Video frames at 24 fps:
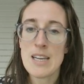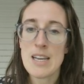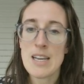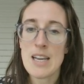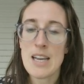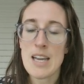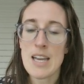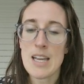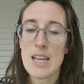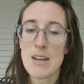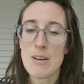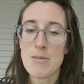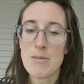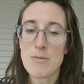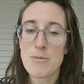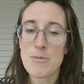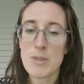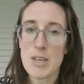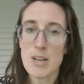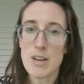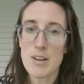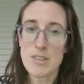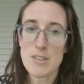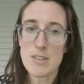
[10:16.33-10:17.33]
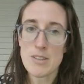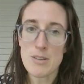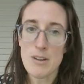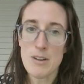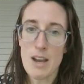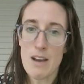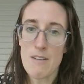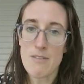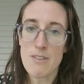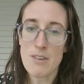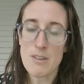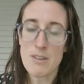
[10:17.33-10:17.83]
And we also
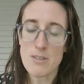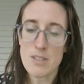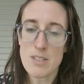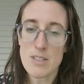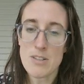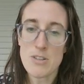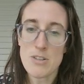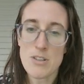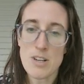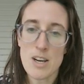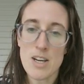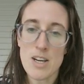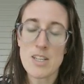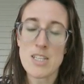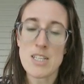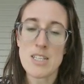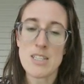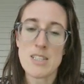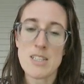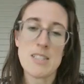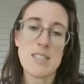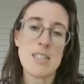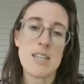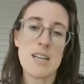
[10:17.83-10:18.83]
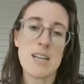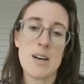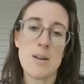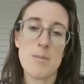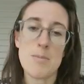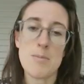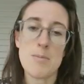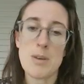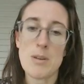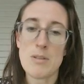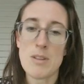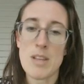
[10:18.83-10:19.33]
have those instructions to help
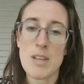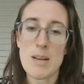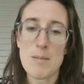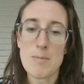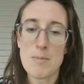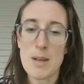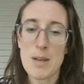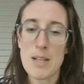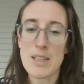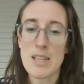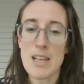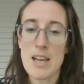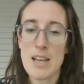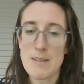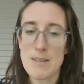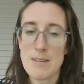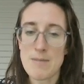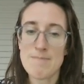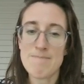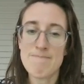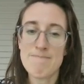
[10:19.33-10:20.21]
you line by line.